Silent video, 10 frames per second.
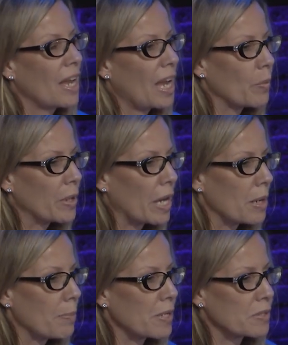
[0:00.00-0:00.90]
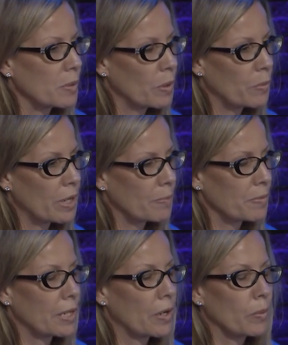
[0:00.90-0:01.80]
And we got on a bus, and we went up
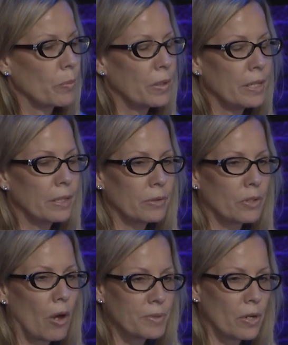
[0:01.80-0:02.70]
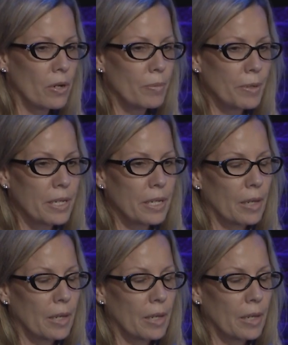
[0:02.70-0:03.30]
there, and up to Albany,